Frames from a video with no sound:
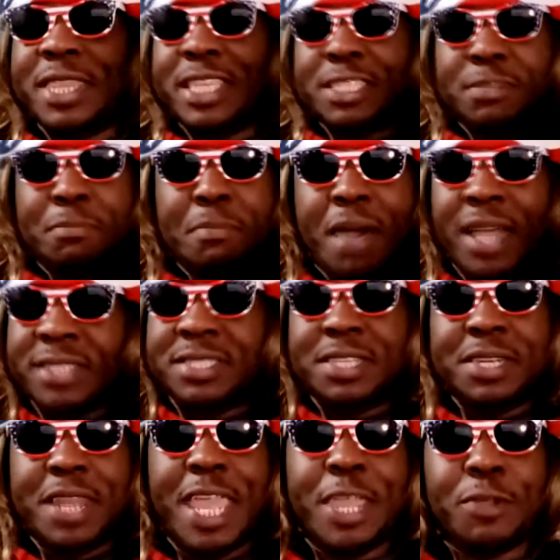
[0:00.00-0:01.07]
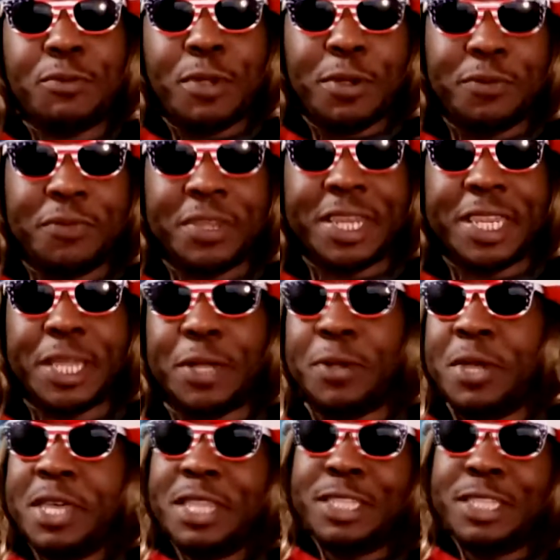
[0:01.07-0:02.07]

this Montenegro video,